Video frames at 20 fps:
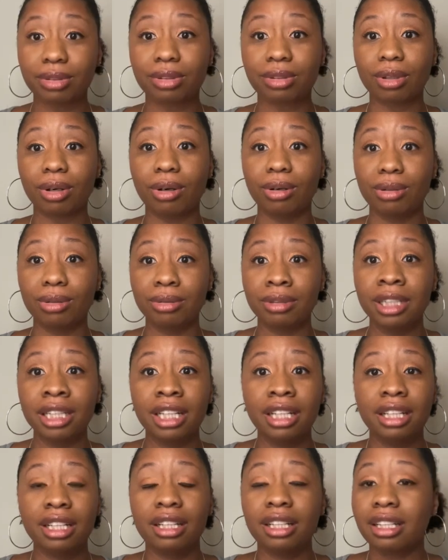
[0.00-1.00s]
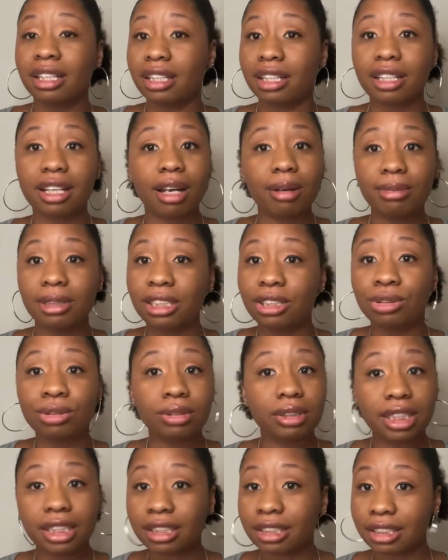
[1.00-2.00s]
So I'm gonna need you
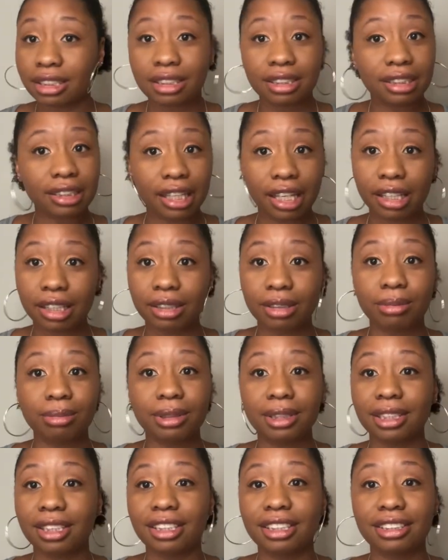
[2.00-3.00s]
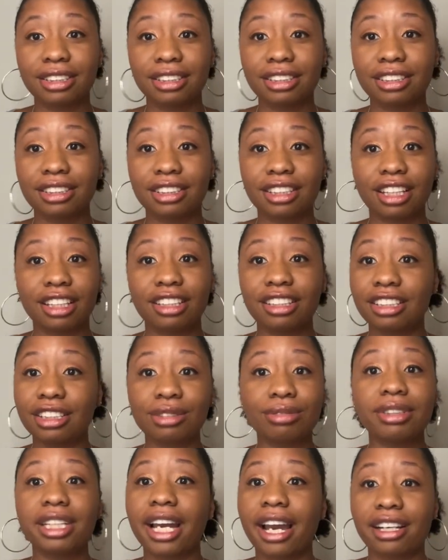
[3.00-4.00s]
to get this together because
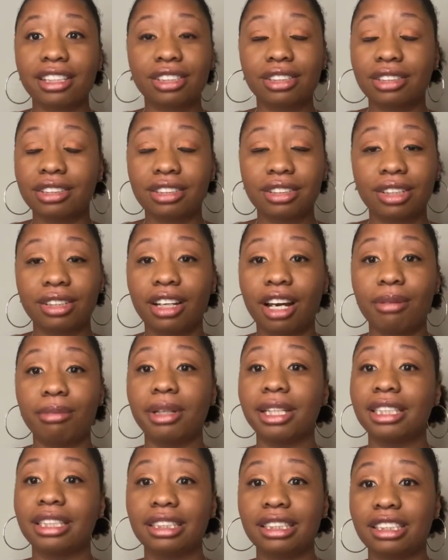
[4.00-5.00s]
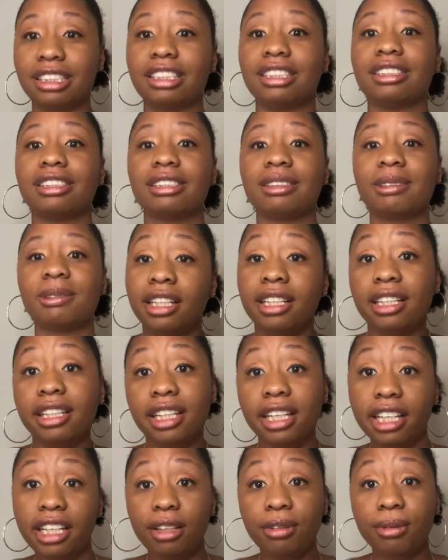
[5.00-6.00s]
these reactions are not making sense.
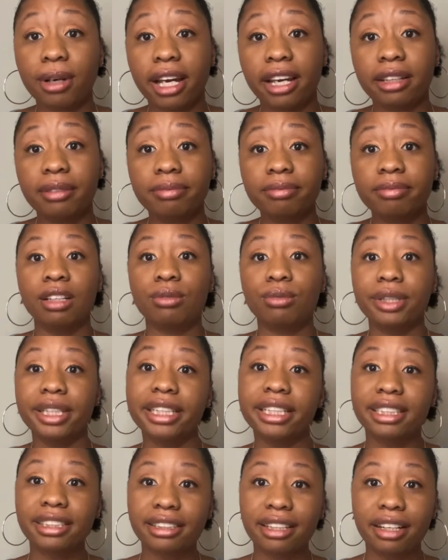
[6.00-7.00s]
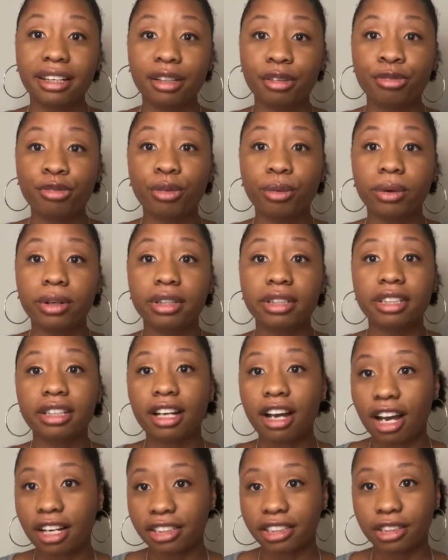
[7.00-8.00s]
Anyway, we get set up for the
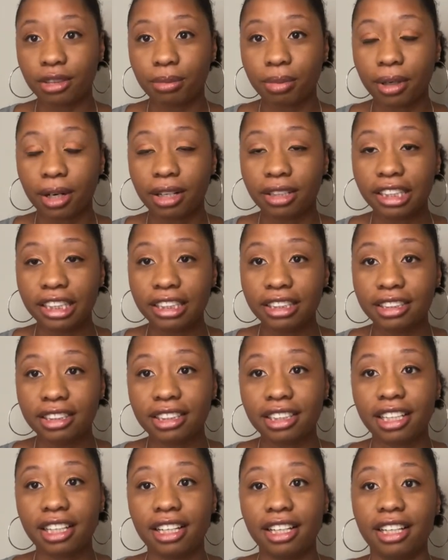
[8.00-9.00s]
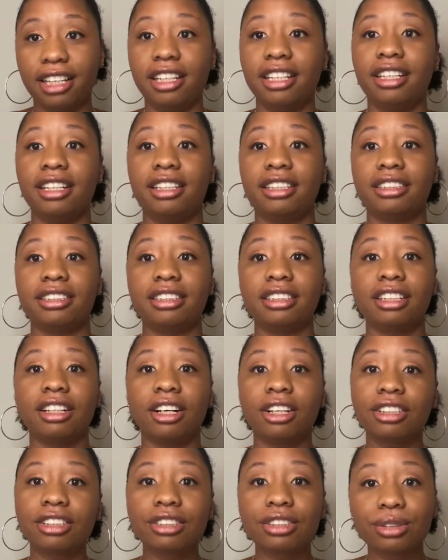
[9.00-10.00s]
cocktail party and
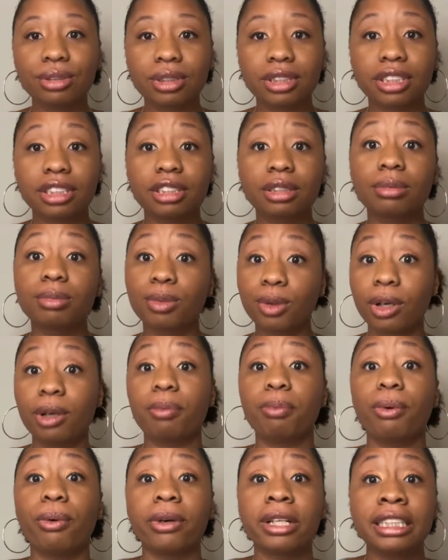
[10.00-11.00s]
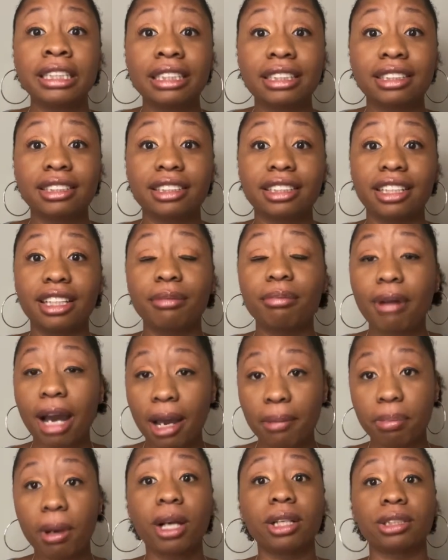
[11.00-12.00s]
Hunter loses more points in
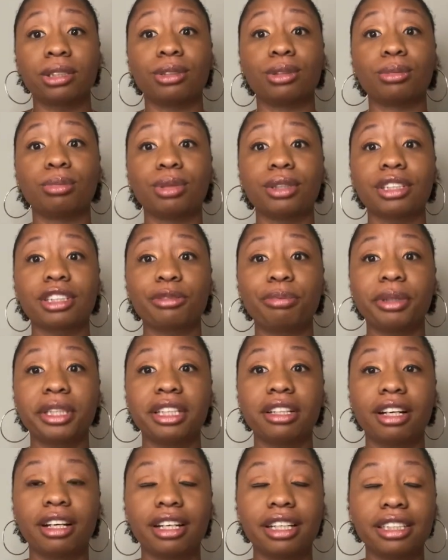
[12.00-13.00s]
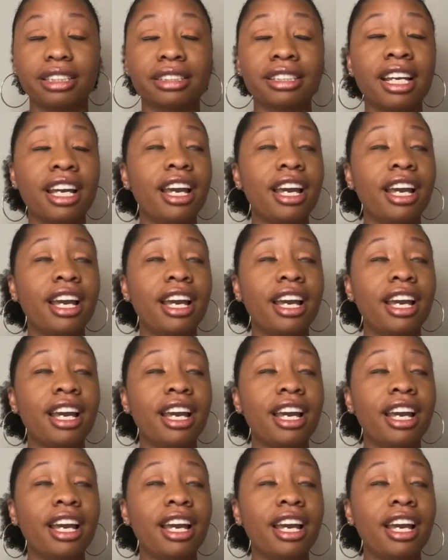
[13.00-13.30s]
my personal book because